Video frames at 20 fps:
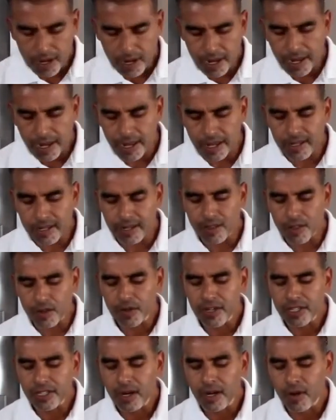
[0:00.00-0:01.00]
And the
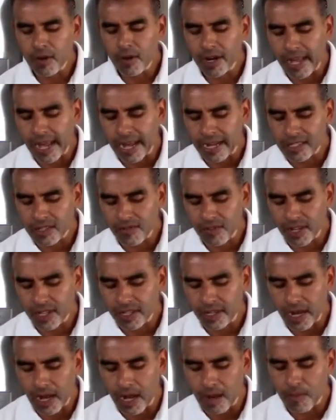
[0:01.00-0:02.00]
reason I want to activate
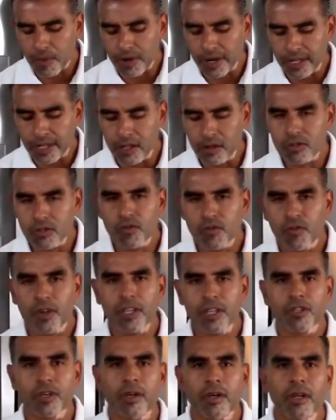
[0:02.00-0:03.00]
the Operate Loads
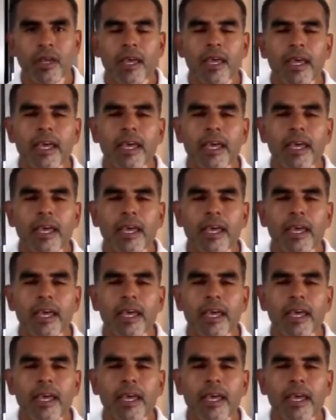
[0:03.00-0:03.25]
feature